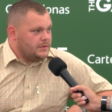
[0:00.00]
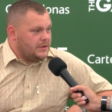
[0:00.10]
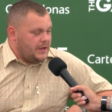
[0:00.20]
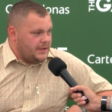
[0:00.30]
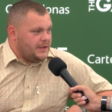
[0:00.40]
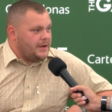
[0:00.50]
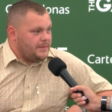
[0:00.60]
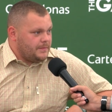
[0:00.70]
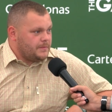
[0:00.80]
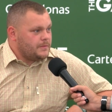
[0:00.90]
like yeah, that. Yeah, yeah.
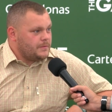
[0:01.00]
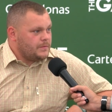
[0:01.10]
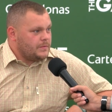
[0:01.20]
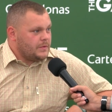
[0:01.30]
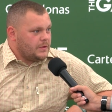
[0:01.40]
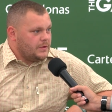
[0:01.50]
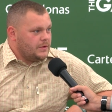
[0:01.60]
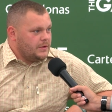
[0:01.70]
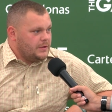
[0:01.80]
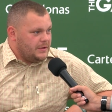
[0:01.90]
But they
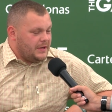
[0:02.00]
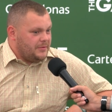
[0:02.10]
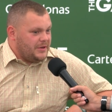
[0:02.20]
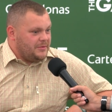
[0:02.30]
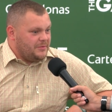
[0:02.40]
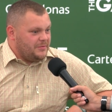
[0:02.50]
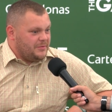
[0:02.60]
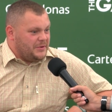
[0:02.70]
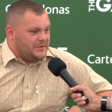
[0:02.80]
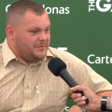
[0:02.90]
work. They work. Well,
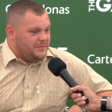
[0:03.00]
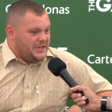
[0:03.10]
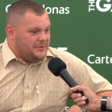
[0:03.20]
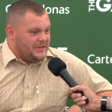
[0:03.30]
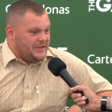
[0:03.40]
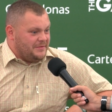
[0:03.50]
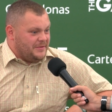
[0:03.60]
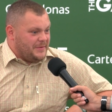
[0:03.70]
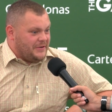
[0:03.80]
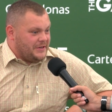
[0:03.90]
we we know a lot of
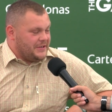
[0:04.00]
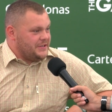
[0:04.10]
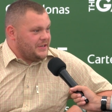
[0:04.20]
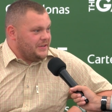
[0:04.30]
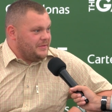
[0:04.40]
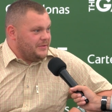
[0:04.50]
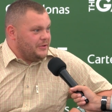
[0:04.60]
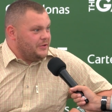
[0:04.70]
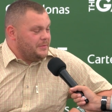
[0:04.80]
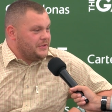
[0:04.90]
Americans on the
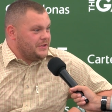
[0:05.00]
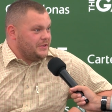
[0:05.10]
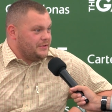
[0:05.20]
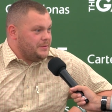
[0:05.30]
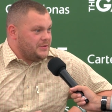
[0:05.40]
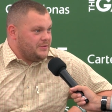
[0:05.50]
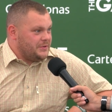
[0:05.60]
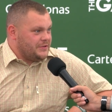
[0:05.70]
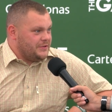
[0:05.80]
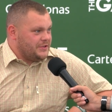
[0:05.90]
forums and the groups that
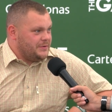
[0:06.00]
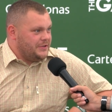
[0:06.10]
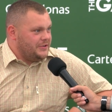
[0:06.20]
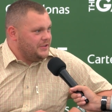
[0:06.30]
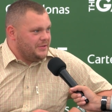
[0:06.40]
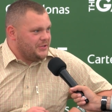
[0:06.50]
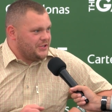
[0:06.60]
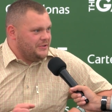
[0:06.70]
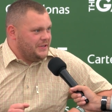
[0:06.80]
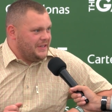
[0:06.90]
we talk to, and none of them are
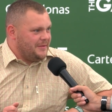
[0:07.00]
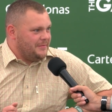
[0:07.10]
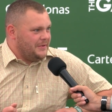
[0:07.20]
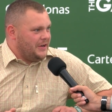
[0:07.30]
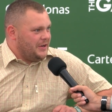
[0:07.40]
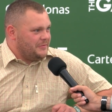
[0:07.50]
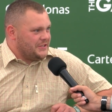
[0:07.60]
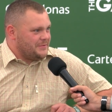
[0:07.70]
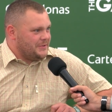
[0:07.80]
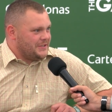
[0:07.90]
shooting them arm
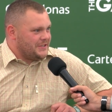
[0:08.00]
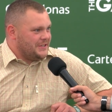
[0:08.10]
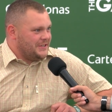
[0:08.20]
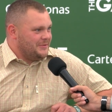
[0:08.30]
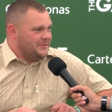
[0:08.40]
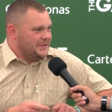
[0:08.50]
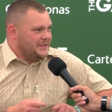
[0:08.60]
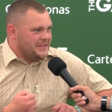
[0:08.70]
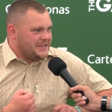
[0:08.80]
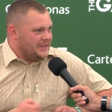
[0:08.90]
wrist ones that you
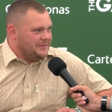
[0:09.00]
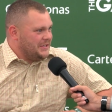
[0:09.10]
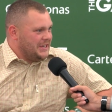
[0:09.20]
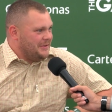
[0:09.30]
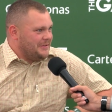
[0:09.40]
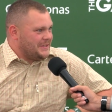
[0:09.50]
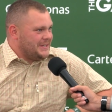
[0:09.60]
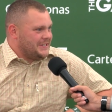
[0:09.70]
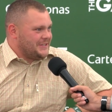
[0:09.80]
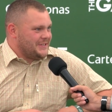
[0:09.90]
no. sent the video of. So
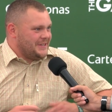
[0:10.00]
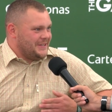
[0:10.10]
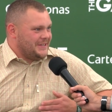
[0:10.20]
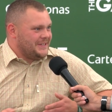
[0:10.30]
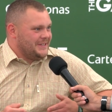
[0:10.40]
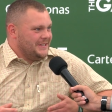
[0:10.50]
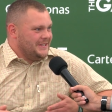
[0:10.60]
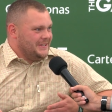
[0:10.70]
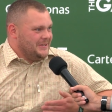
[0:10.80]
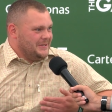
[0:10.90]
that's just like.
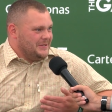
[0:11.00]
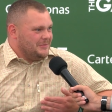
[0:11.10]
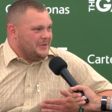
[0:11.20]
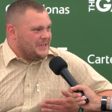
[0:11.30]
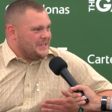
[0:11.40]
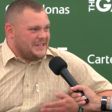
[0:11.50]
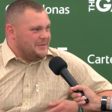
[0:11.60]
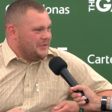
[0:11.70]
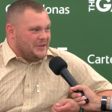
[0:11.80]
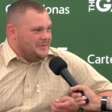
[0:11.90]
No. What you see,
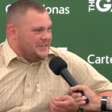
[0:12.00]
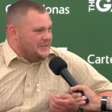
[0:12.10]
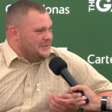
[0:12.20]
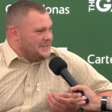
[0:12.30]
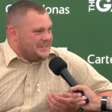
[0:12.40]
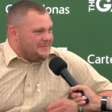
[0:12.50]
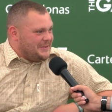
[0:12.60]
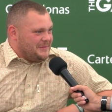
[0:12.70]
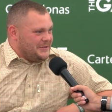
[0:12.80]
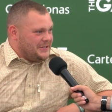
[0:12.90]
but nobody uses them
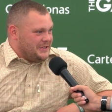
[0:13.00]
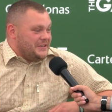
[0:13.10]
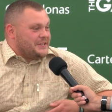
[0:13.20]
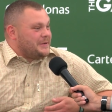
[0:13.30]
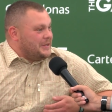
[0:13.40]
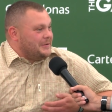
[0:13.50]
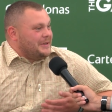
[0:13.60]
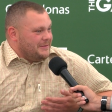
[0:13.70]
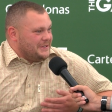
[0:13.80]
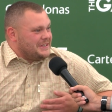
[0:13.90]
that much. There no, is people,
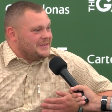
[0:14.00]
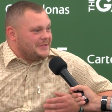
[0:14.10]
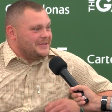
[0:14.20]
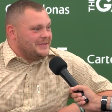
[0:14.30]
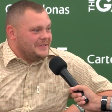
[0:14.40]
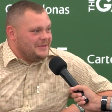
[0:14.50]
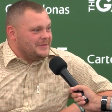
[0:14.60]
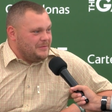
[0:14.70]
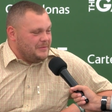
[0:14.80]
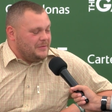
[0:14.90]
obviously, but
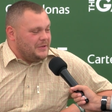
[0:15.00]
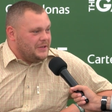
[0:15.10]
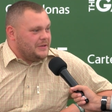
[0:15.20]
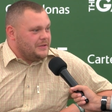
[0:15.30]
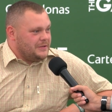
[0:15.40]
I, I, th-